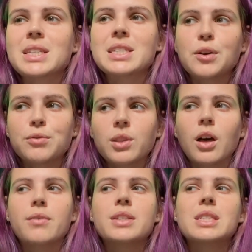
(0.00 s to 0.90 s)
it's
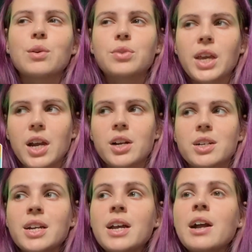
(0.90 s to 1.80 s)
self-love it's self-care
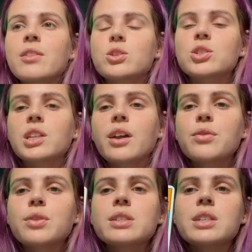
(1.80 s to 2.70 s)
there's a lot
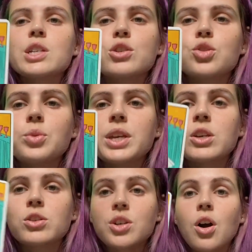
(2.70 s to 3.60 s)
of things that you're doing
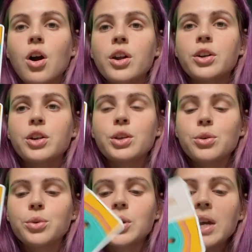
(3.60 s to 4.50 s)
here to honor
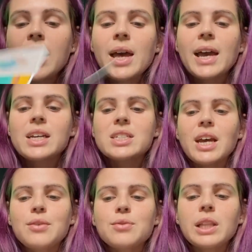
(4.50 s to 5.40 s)
you. And
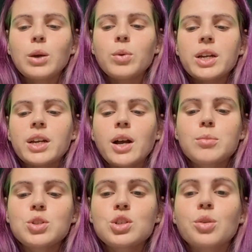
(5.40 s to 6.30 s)
I feel like when it
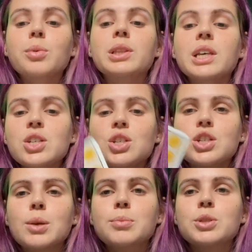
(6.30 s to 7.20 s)
comes to your
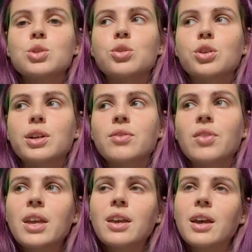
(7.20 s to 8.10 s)
relationships, you're
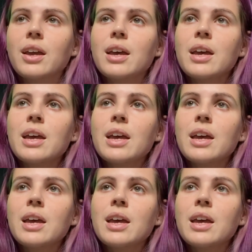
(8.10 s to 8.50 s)
thinking